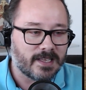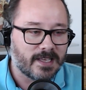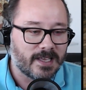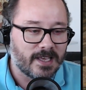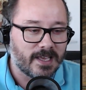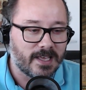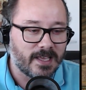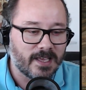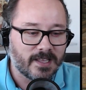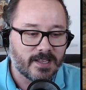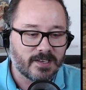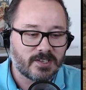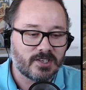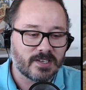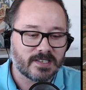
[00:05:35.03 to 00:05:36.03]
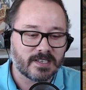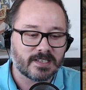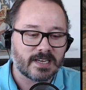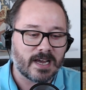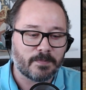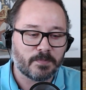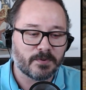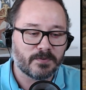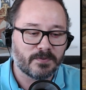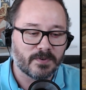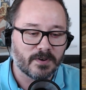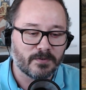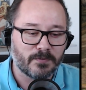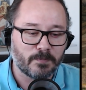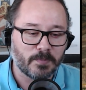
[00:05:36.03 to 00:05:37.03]
It's just the type
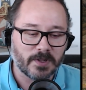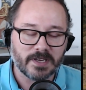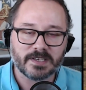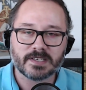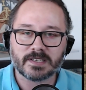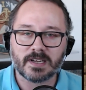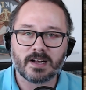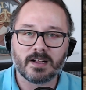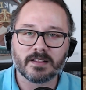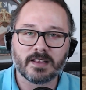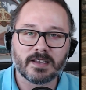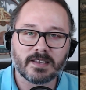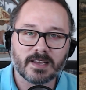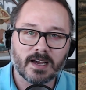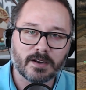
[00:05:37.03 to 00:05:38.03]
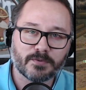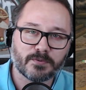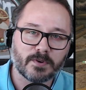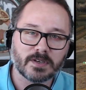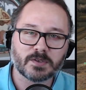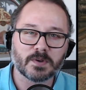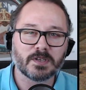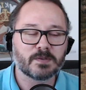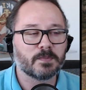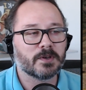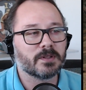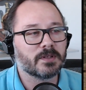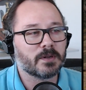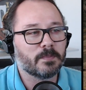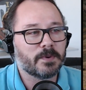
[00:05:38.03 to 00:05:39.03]
of play style that kind of frustrates me a
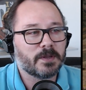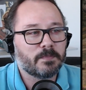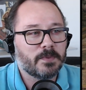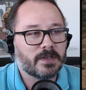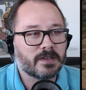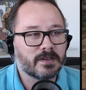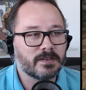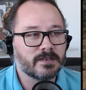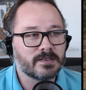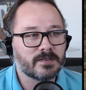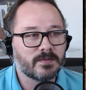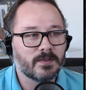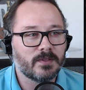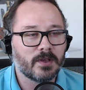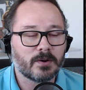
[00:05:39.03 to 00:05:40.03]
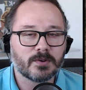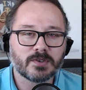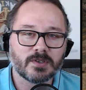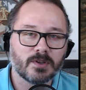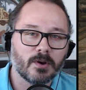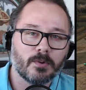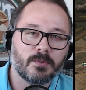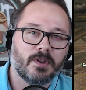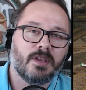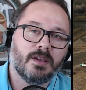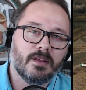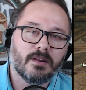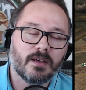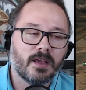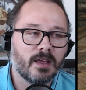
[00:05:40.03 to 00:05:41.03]
little bit, because there's no
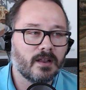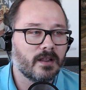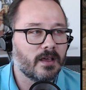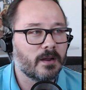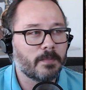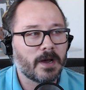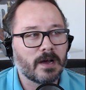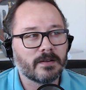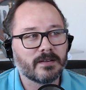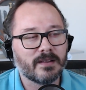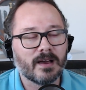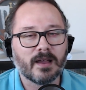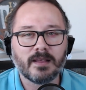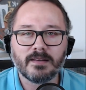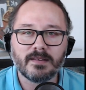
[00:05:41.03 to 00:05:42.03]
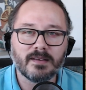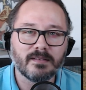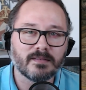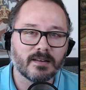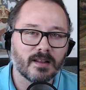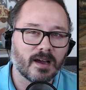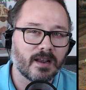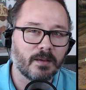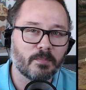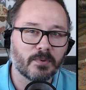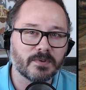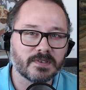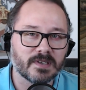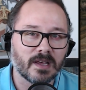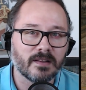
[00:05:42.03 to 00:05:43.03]
need. In about 90 to
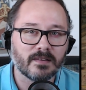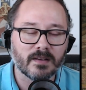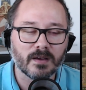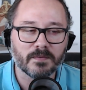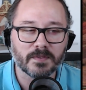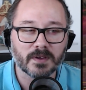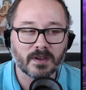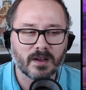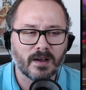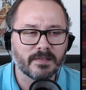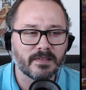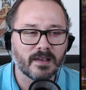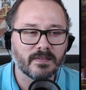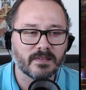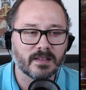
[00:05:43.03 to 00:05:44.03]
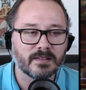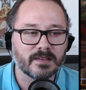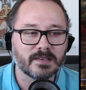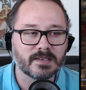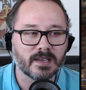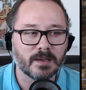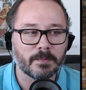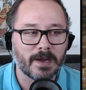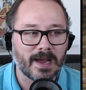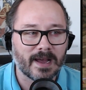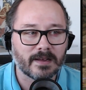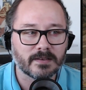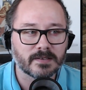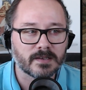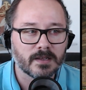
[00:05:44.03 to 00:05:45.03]
90% of the content that this game has,